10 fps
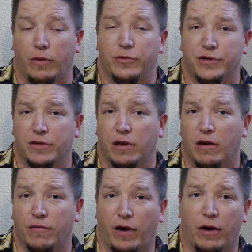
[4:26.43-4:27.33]
I'm using the
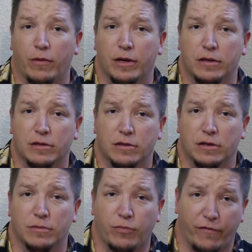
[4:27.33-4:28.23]
Avira,
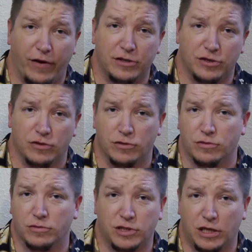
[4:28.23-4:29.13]
the
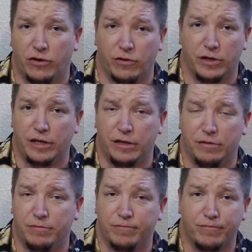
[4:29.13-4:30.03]
professional
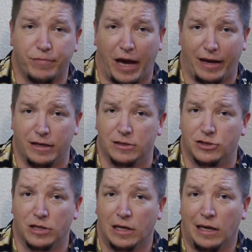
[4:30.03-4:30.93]
security
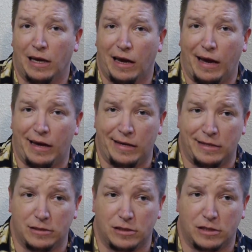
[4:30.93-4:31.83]
package,
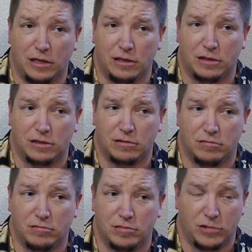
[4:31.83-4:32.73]
and it
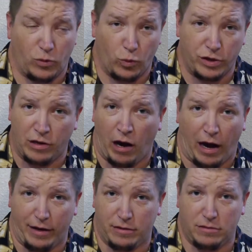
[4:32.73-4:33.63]
would
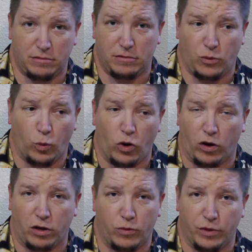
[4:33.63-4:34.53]
not
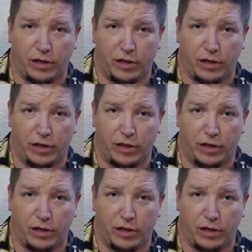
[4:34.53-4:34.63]
work with